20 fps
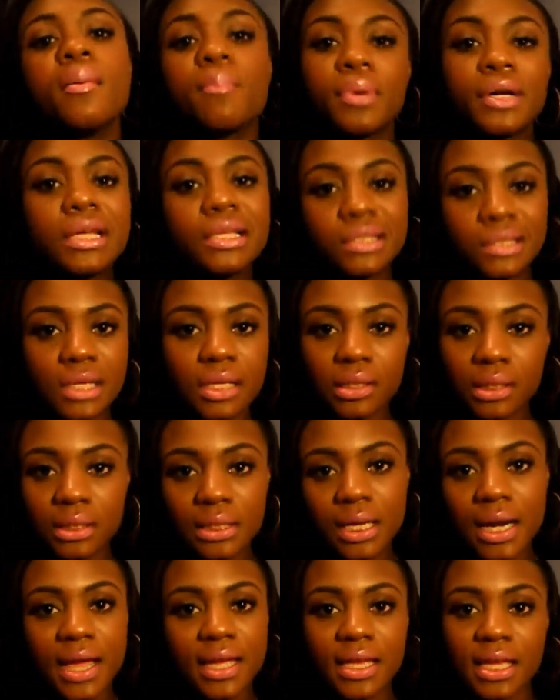But it's nothing
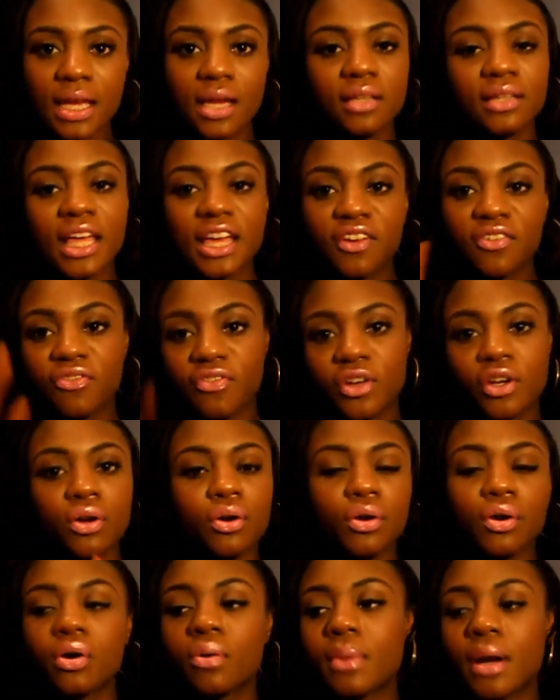that I can't like
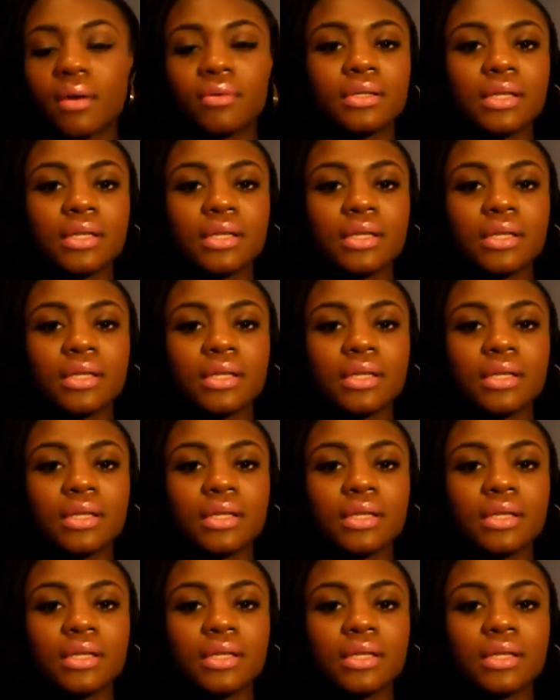finger comb out.